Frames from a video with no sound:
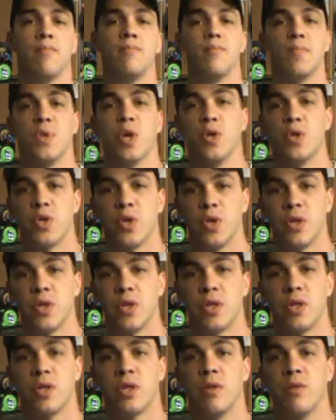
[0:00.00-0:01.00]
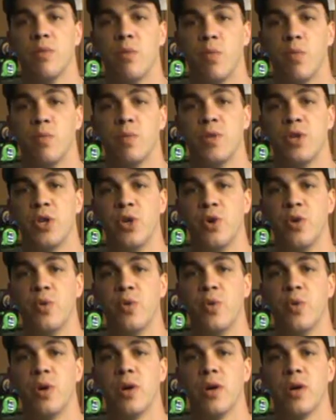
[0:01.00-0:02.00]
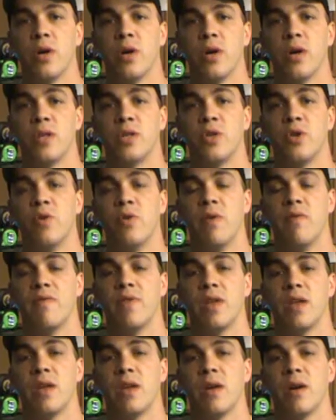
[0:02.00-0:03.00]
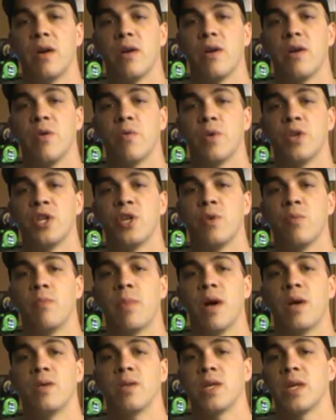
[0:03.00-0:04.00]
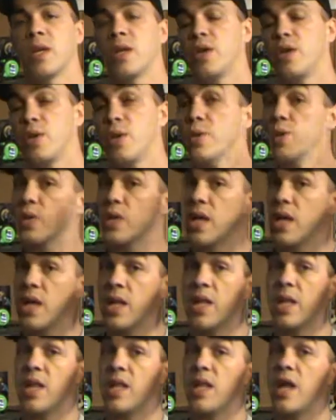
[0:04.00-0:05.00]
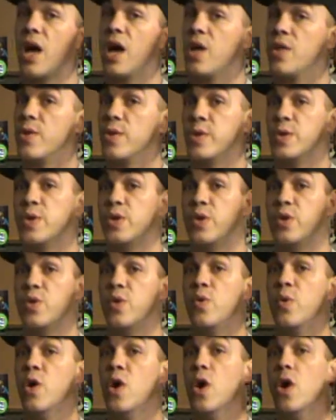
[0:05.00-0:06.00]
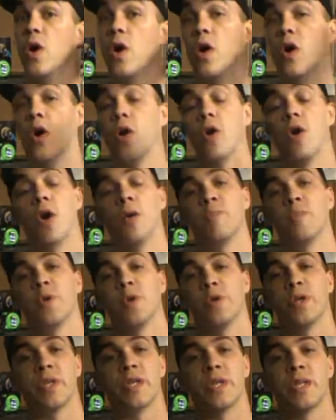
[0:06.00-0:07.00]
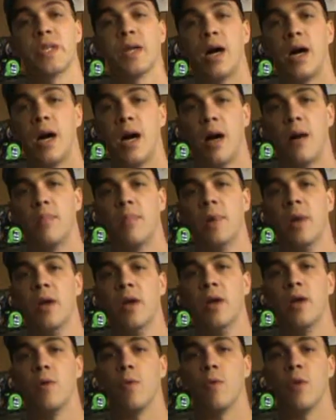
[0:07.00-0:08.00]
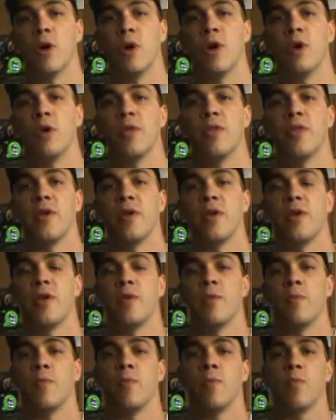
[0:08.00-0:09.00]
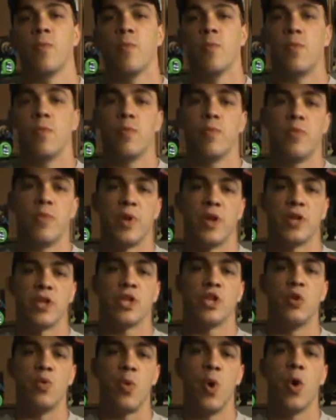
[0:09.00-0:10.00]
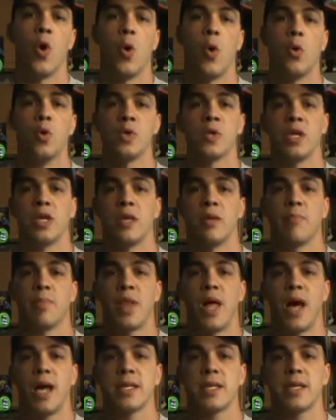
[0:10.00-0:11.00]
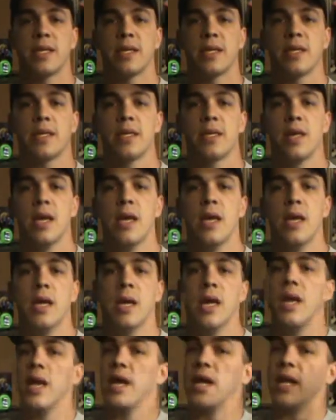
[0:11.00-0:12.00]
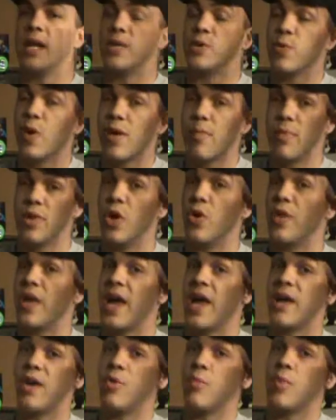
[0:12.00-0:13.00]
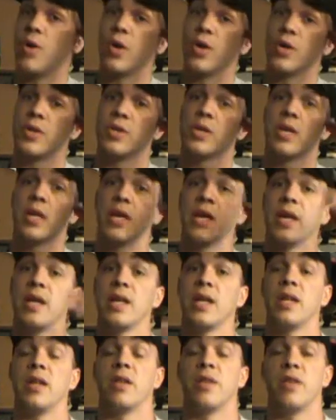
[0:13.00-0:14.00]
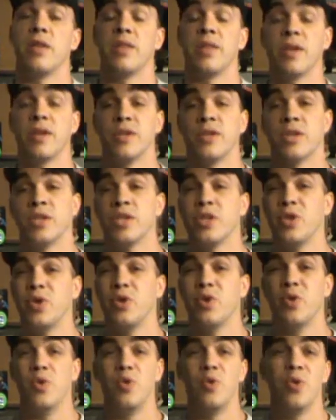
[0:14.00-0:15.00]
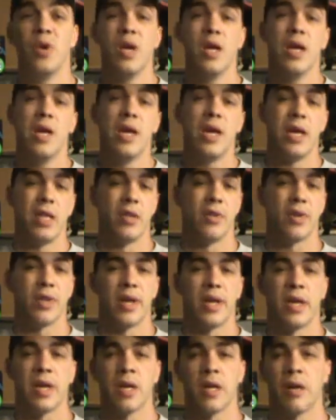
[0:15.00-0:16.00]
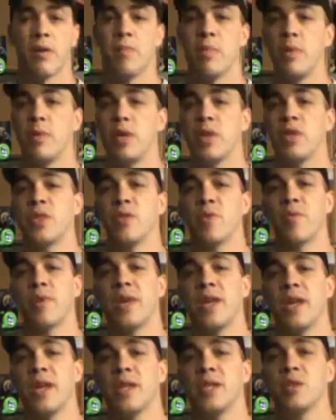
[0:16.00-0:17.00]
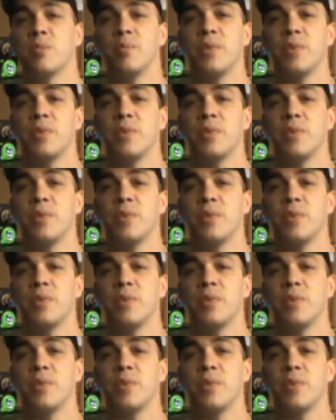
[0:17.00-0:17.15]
Those are the two of the original mounts that I used, and then the other two are up towards the top where there's two holes in the plastics, and it's right below the handlebars, and there's two, it looked like maybe 3-inch